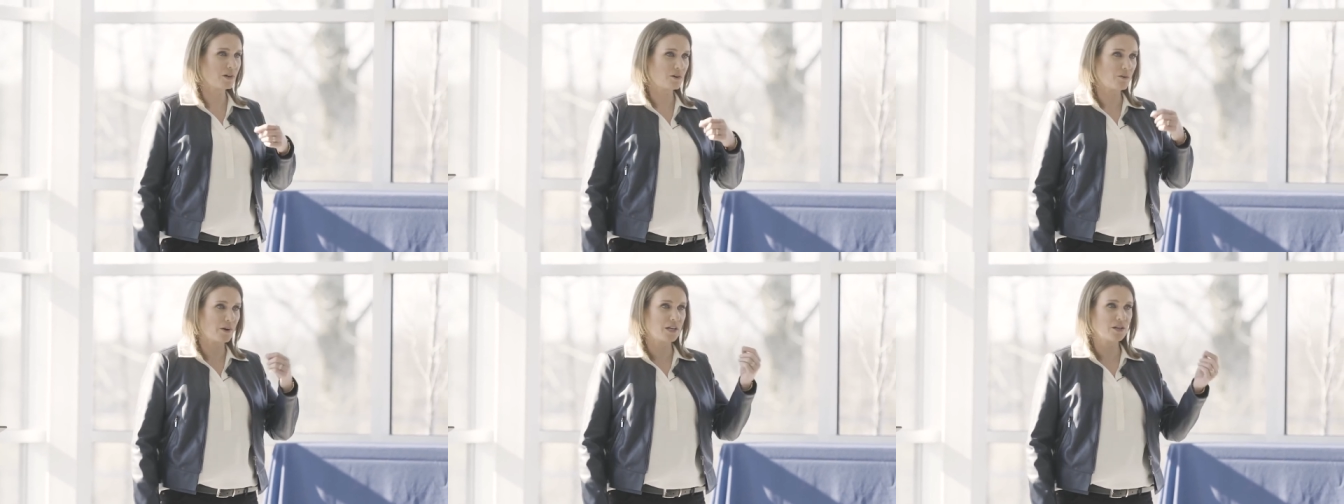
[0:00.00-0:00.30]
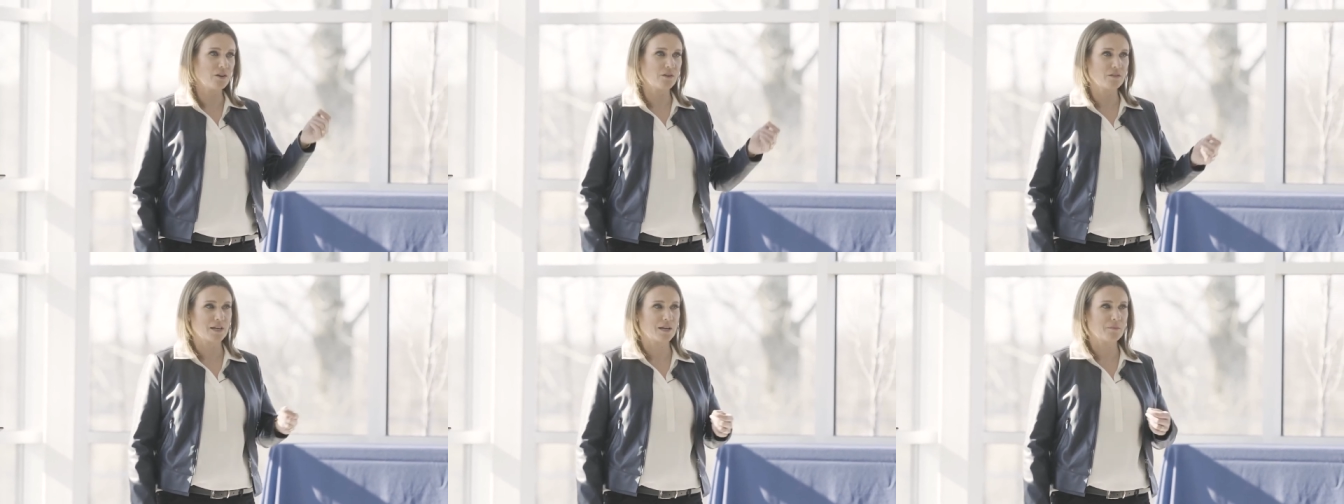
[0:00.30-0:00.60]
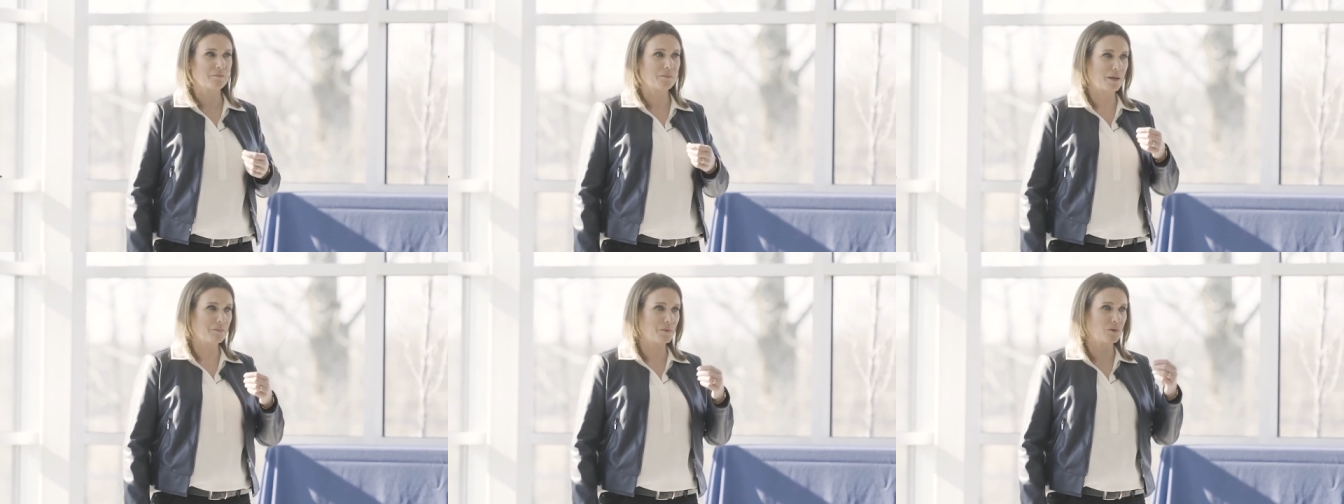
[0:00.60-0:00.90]
Where do I know
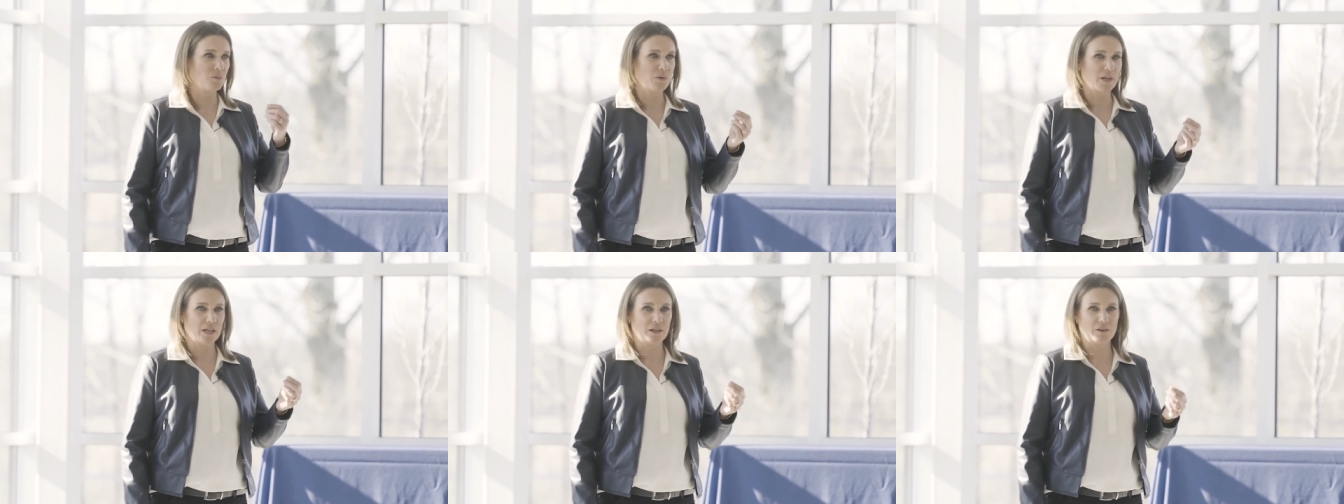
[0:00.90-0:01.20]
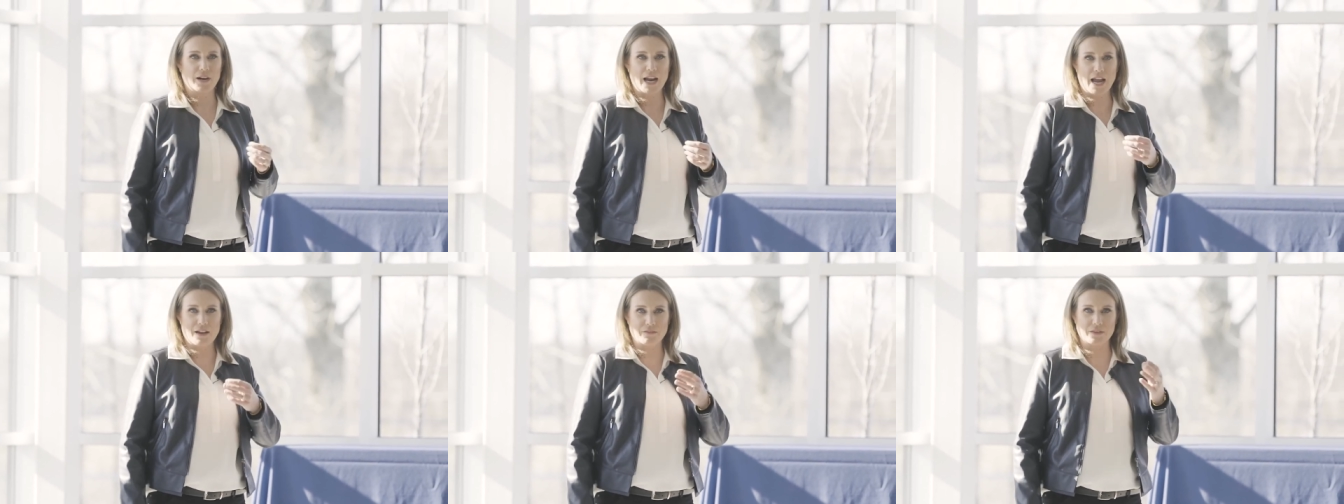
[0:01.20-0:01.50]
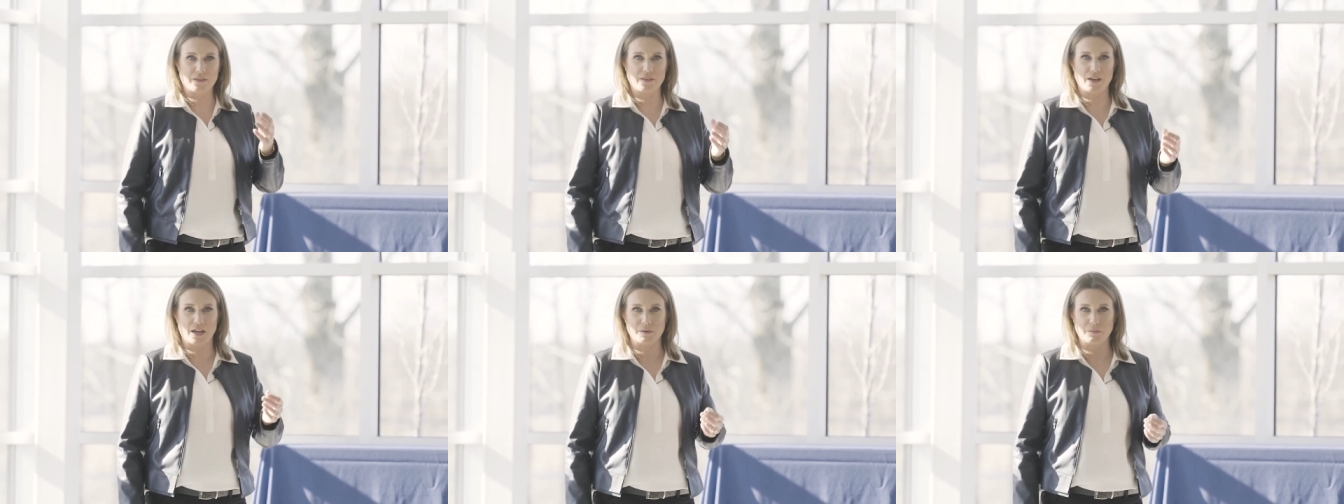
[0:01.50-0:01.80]
that I'm maybe weak or I
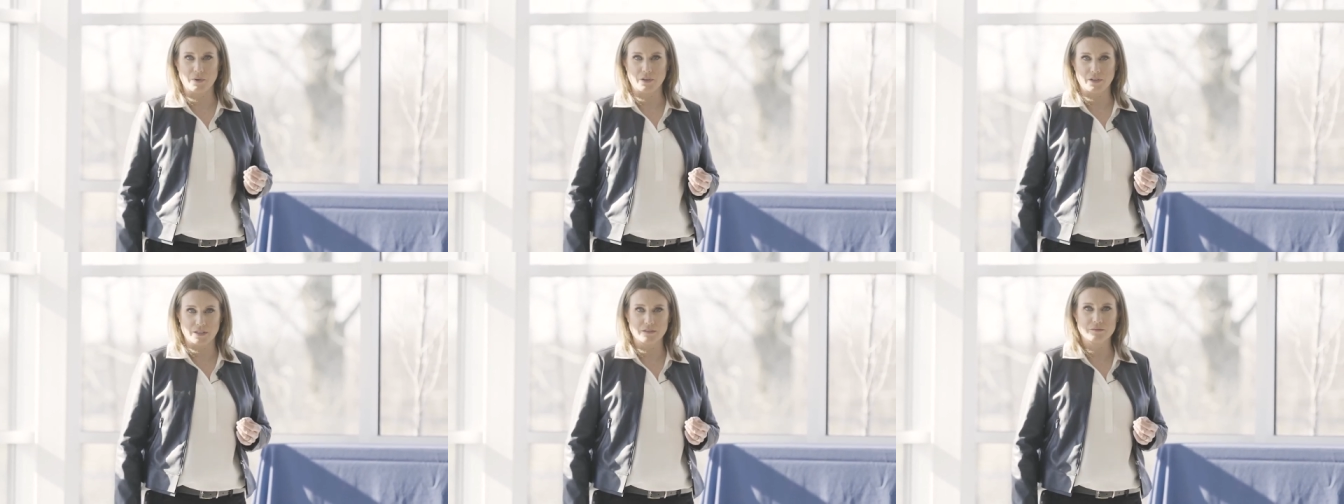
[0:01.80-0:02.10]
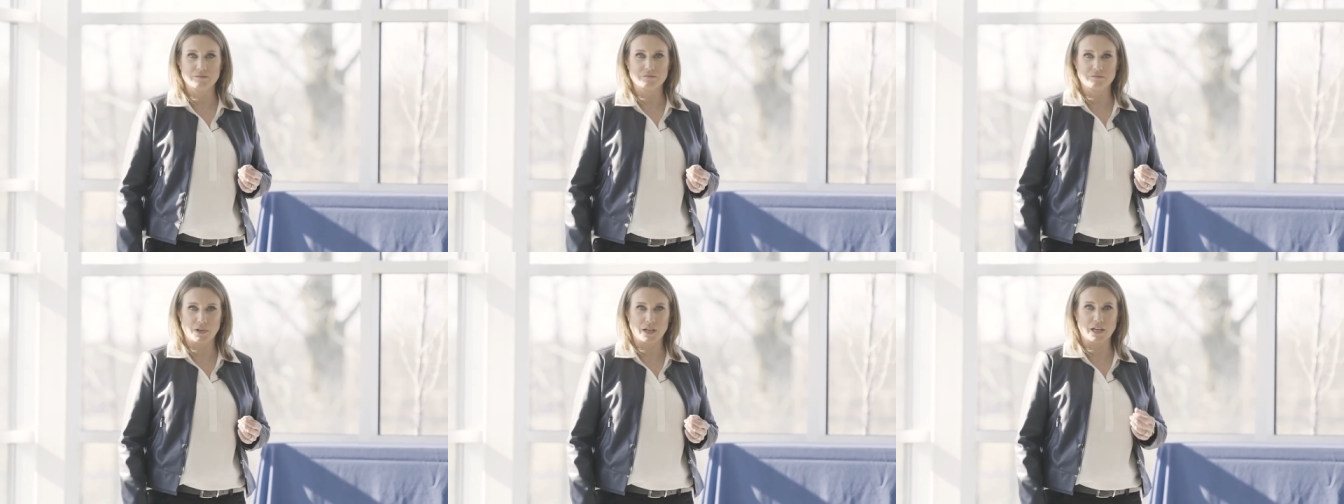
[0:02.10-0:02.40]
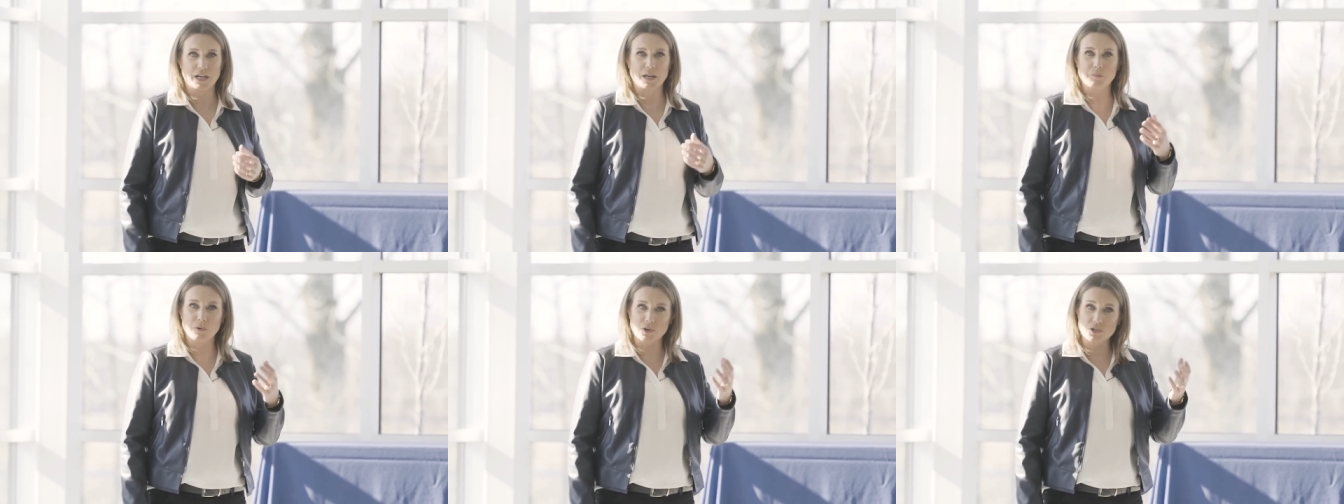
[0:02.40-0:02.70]
haven't thought about it?
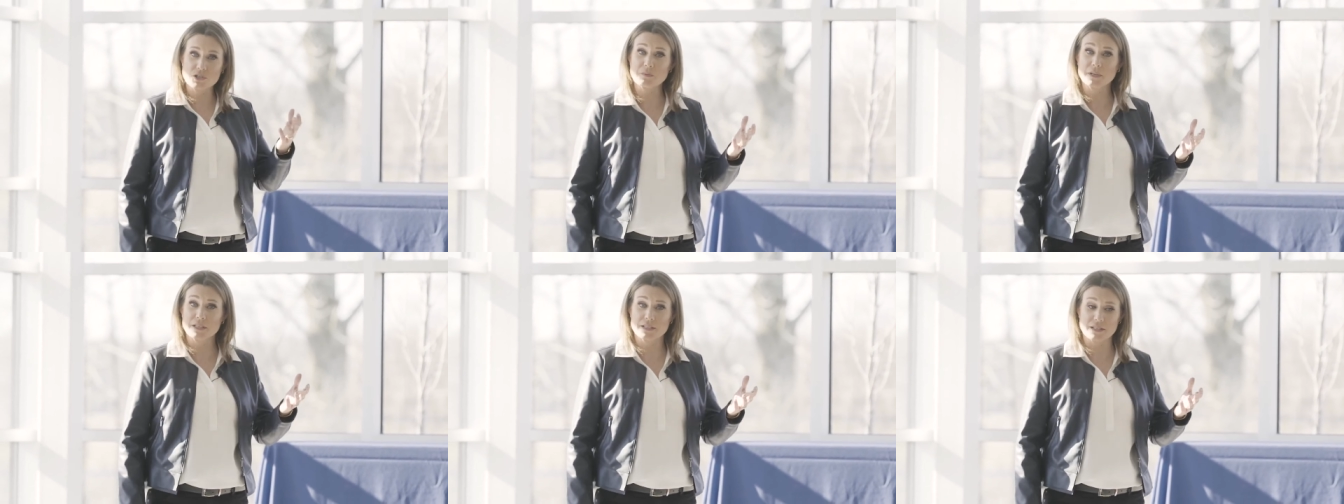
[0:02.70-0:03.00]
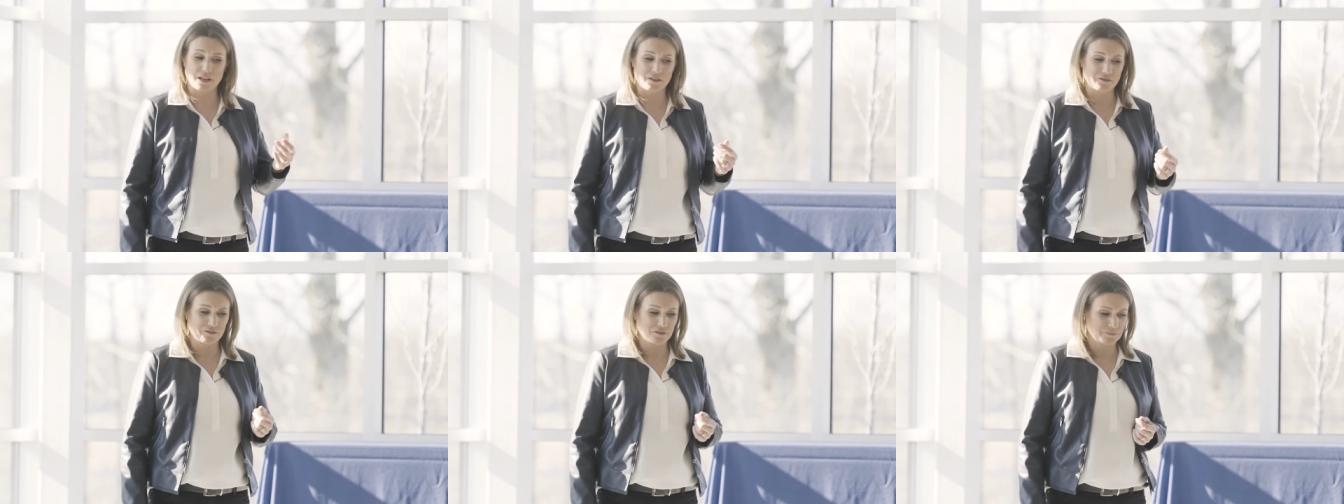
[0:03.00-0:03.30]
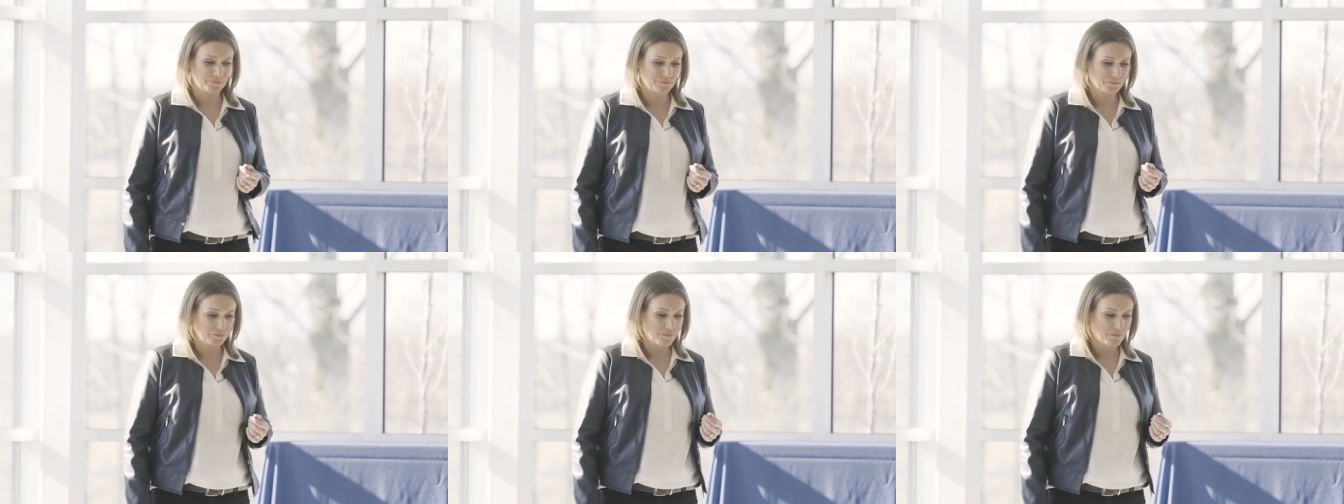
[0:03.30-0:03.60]
Where can I push myself?